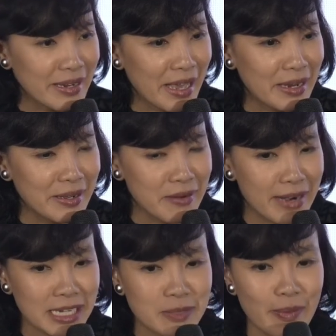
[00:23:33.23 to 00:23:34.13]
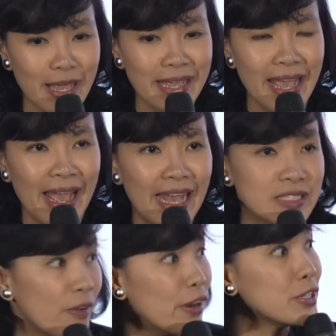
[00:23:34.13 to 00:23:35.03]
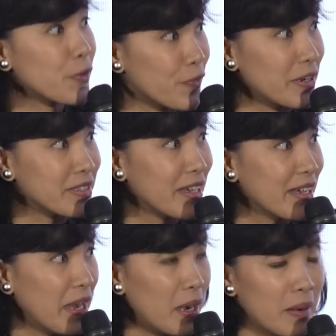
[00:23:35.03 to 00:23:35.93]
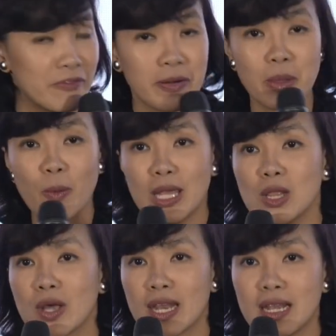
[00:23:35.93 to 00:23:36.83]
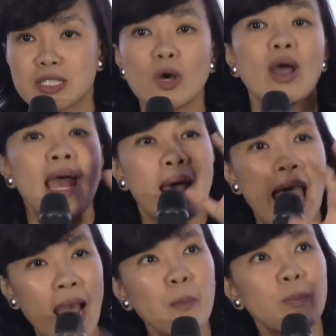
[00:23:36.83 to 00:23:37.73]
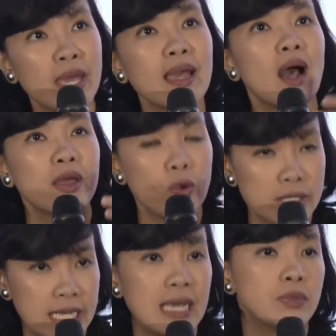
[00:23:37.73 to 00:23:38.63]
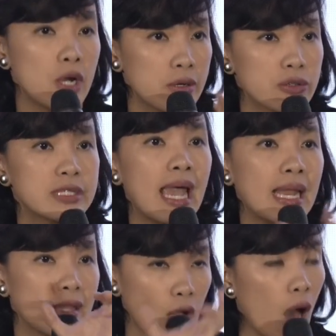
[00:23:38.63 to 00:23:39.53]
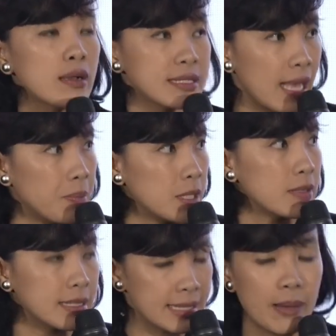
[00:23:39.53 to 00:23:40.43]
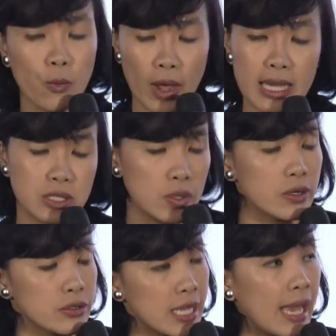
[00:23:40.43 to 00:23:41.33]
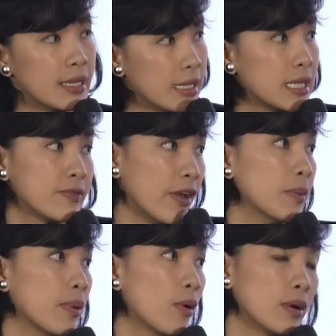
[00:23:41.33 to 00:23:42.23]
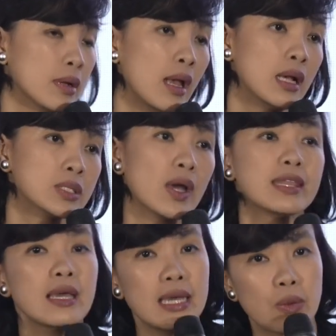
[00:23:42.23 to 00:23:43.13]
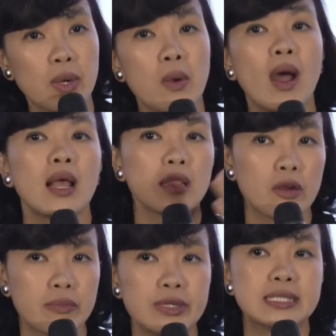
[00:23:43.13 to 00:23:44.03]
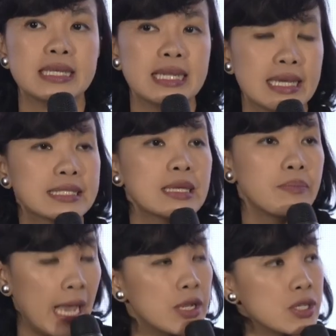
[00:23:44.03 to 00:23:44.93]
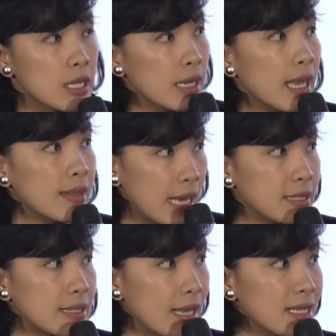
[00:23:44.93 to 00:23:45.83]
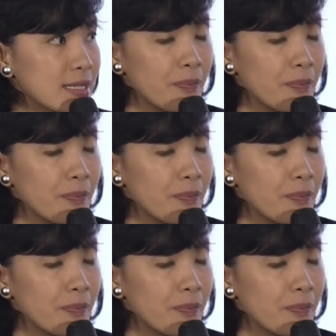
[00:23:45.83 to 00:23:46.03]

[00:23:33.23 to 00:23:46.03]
correct me, it's very different from the way you look at it. So helping your team to understand the concept the same way as you understand it, it's very important. So I think it requires a lot of resilience and patience in that sense.